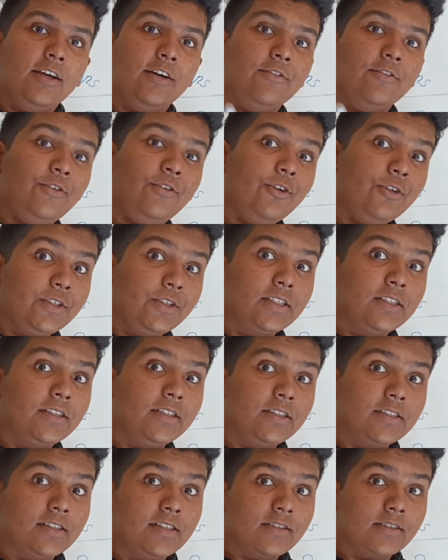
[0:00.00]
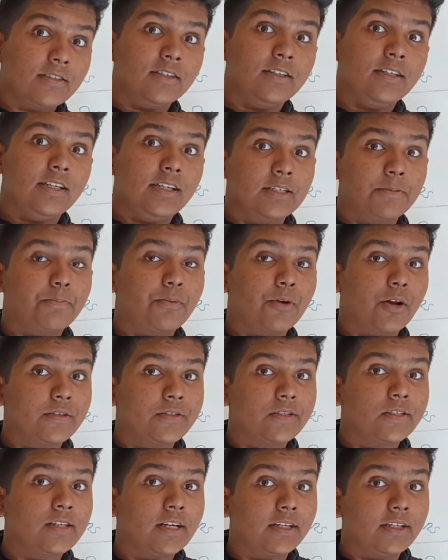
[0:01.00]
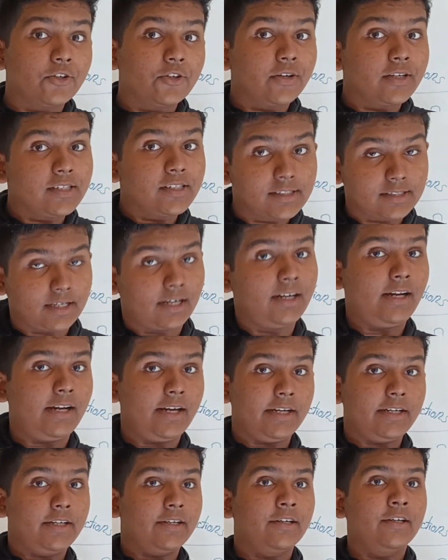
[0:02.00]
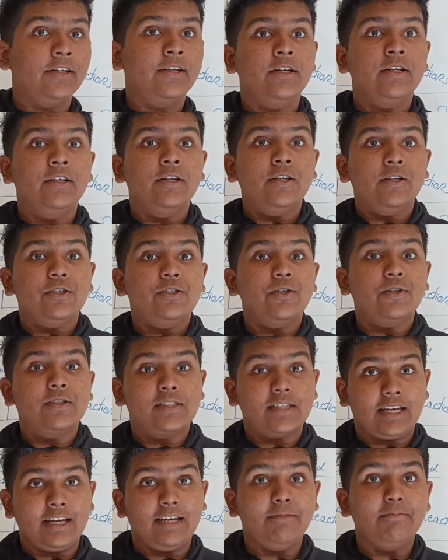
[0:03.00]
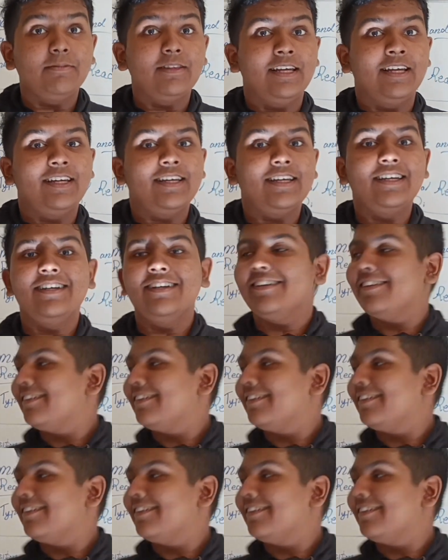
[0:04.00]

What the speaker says: Photosynthesis is a process undergoing sunlight. So same thing